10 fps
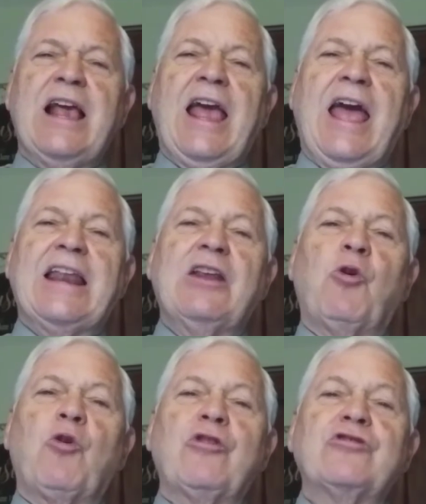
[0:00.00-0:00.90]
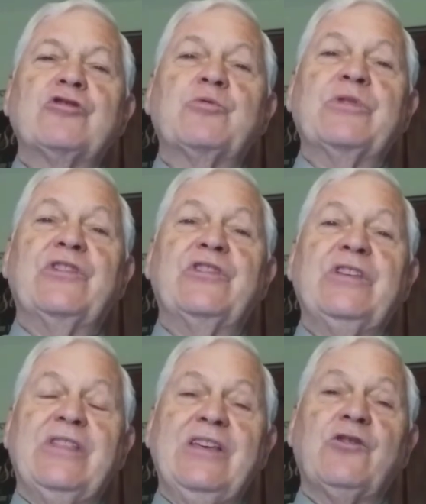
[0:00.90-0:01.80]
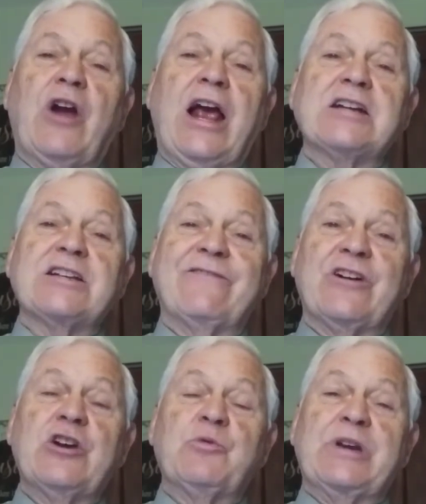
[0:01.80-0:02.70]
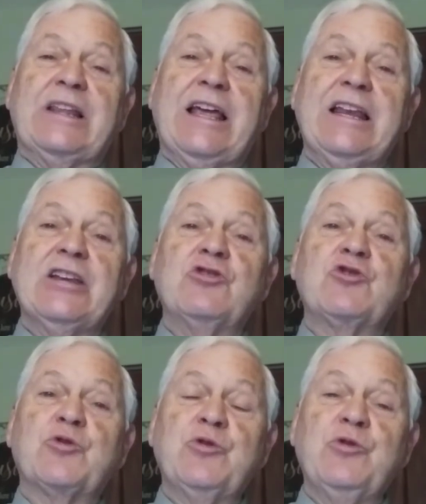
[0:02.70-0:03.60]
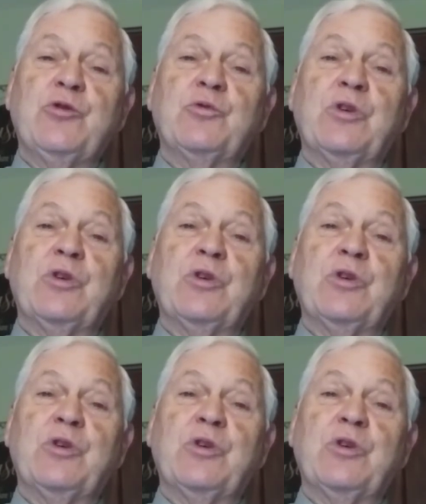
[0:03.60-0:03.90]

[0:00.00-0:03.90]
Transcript: And in order to receive, these are actually very related truths.